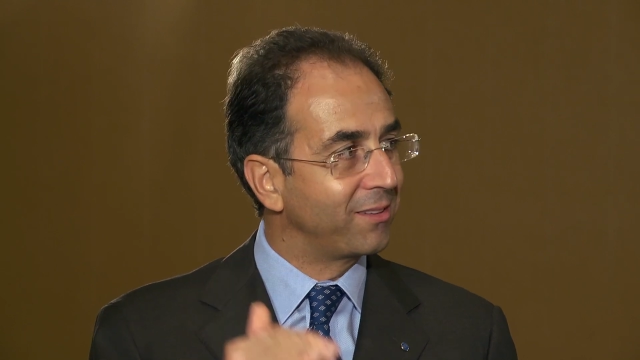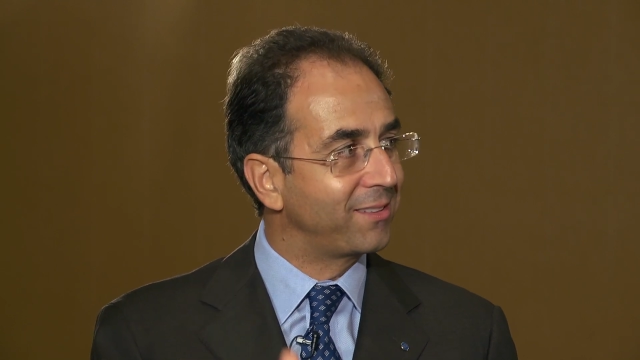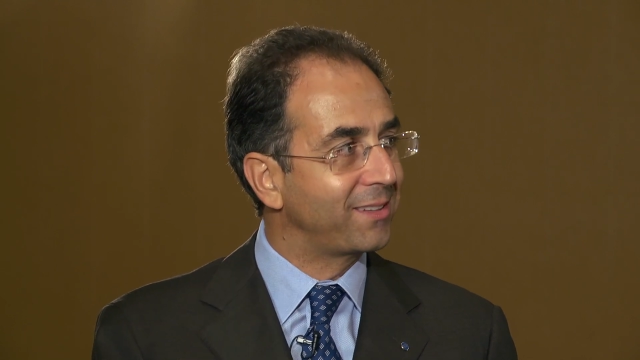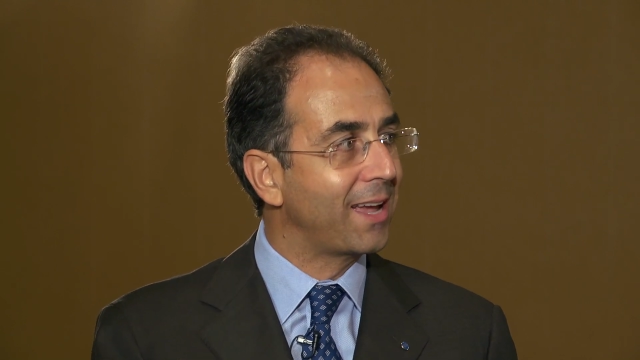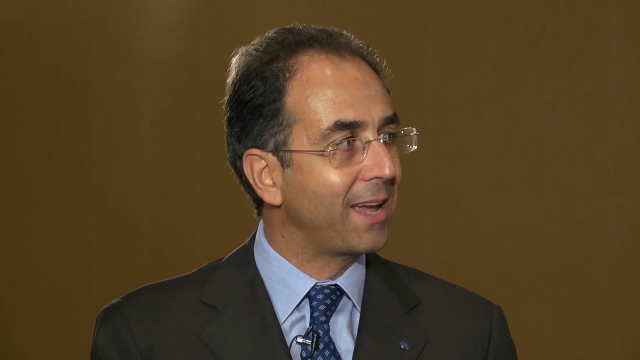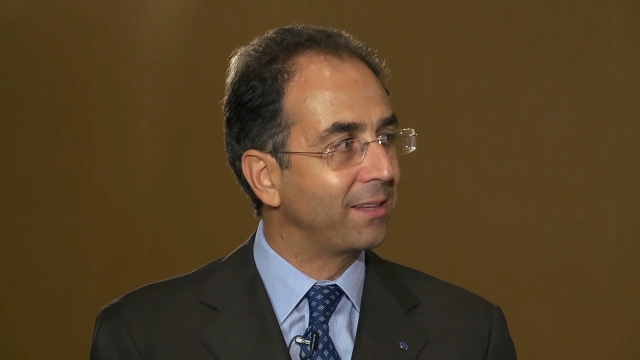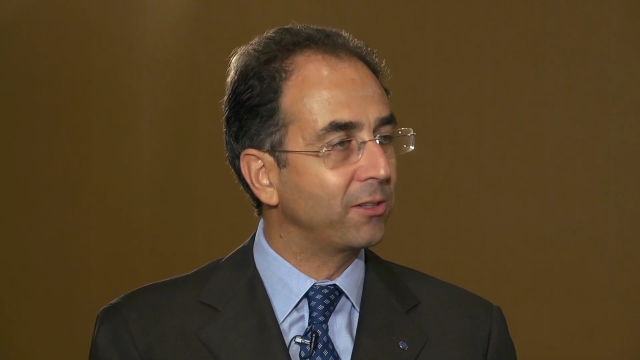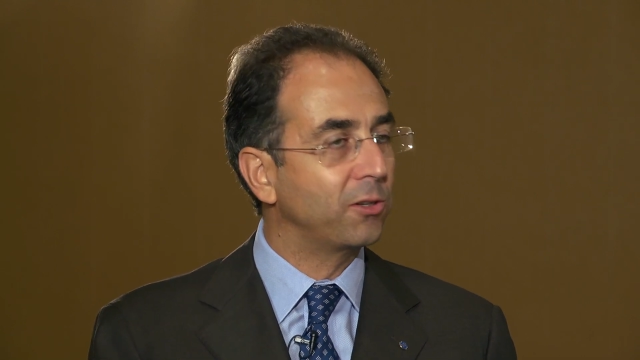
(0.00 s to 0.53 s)

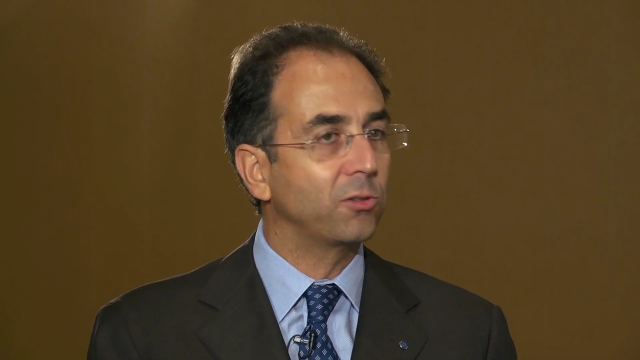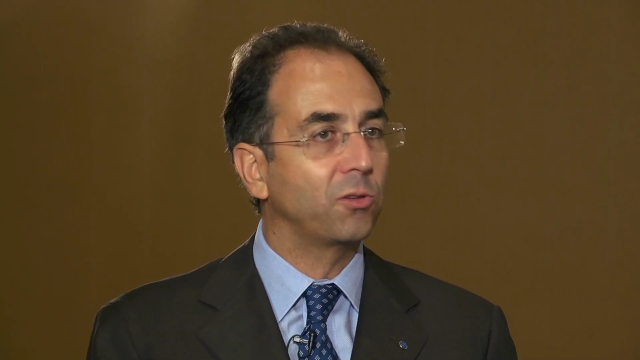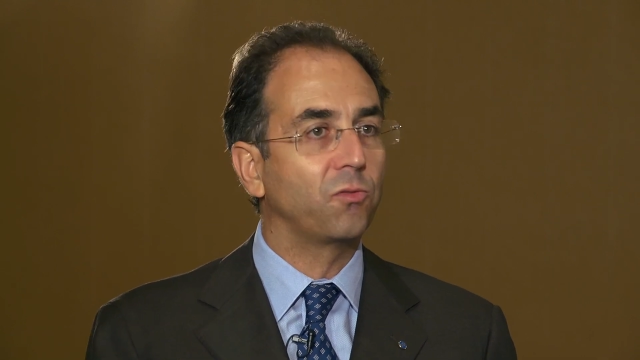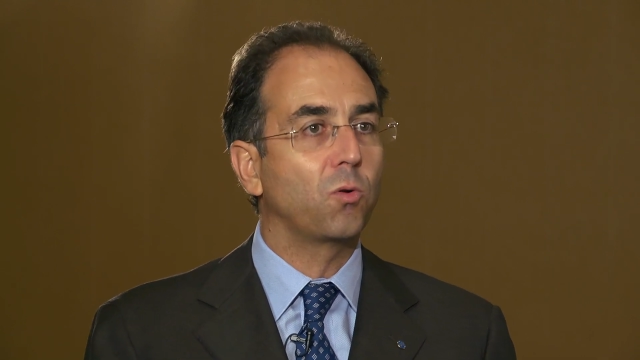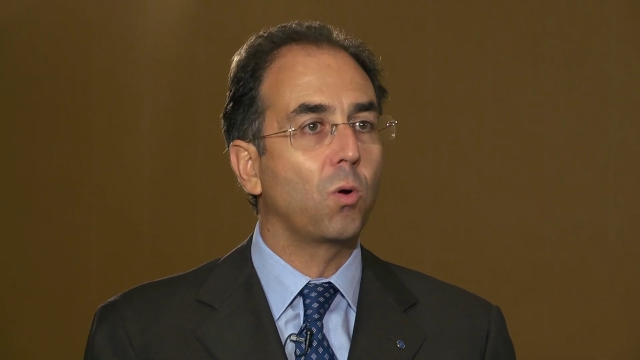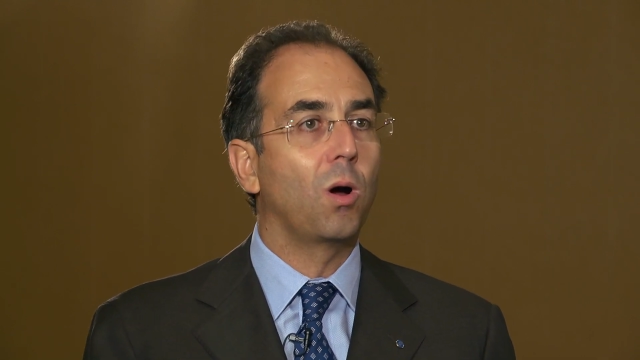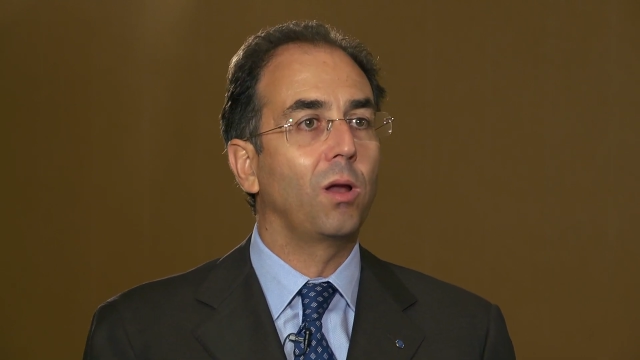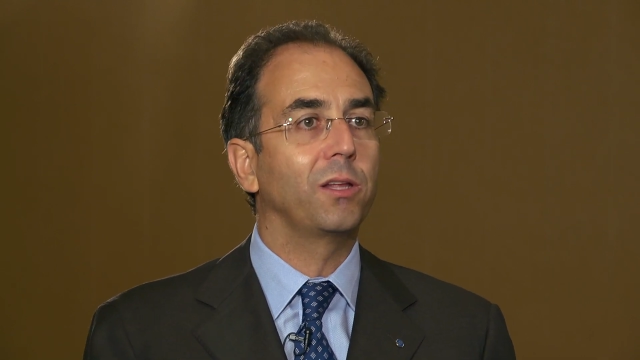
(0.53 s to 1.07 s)
standard
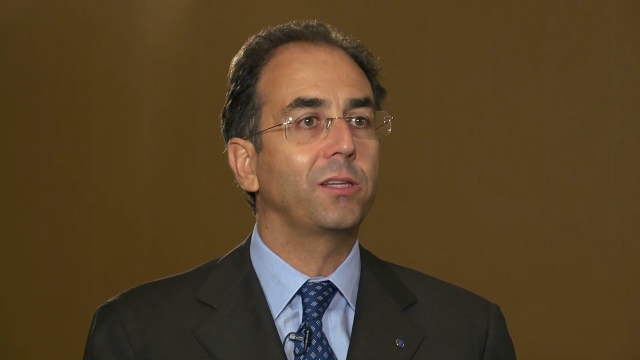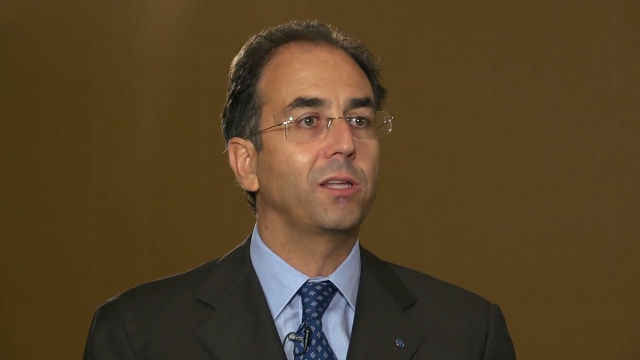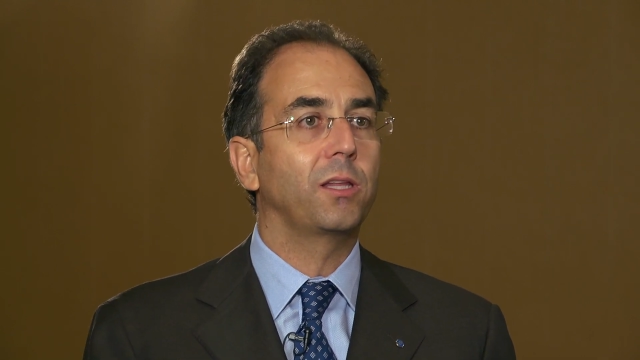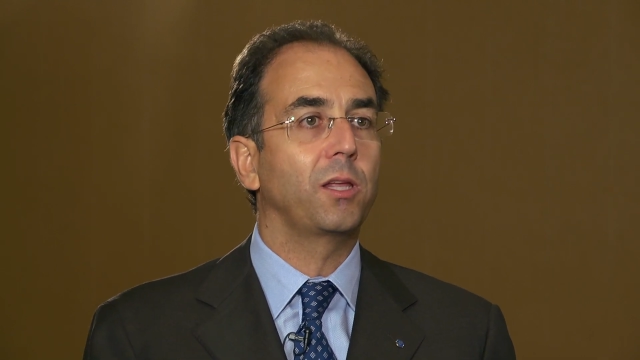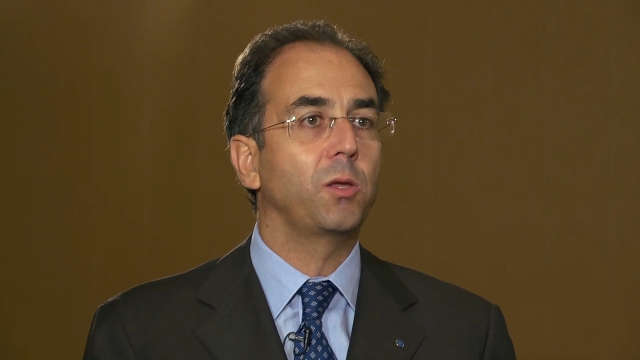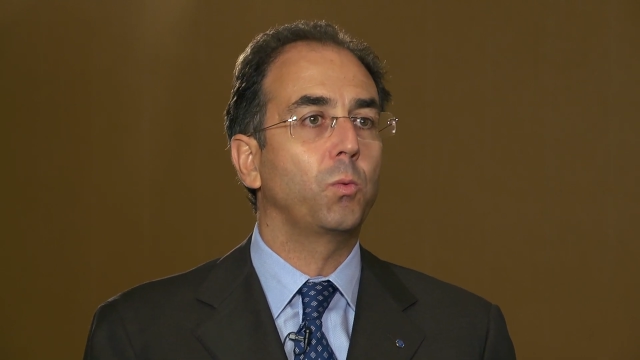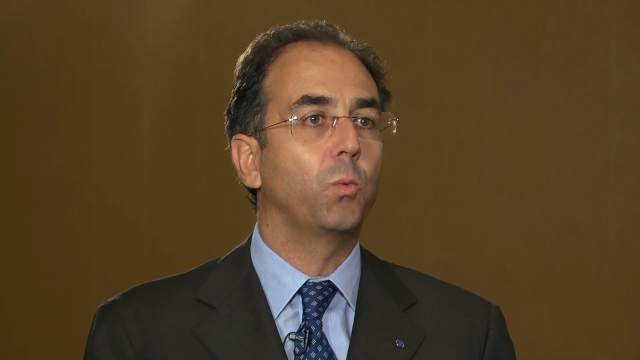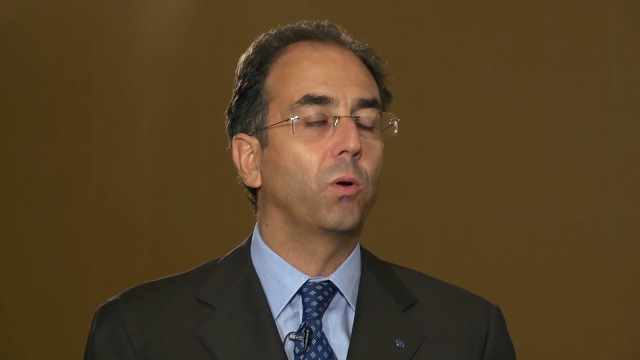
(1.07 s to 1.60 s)
of quality
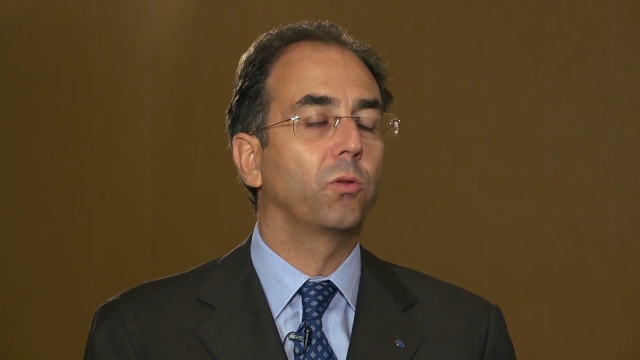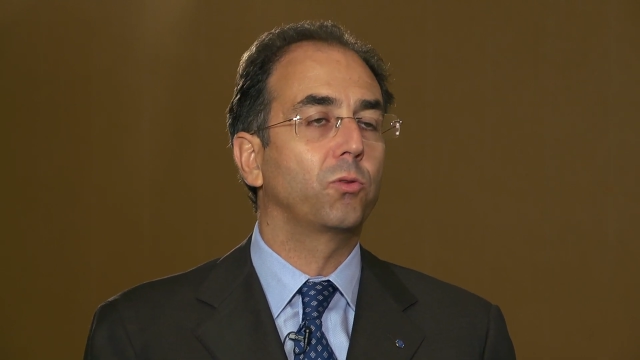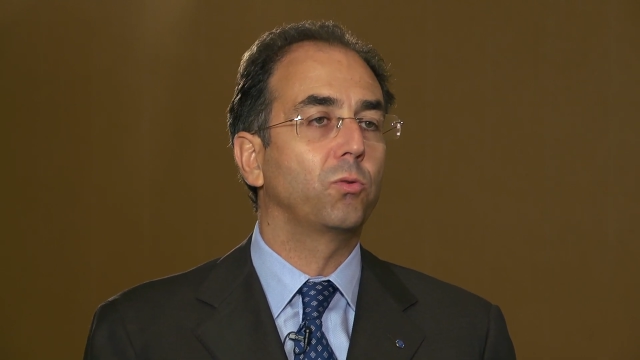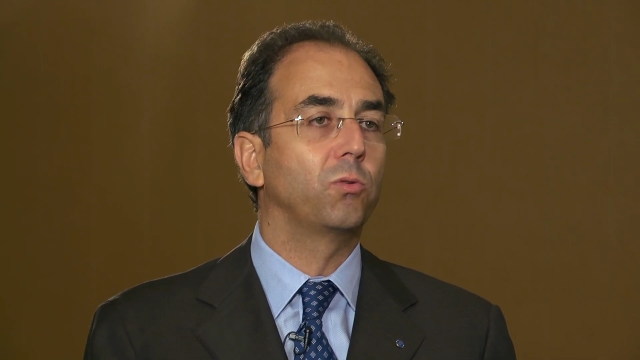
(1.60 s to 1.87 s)
that you want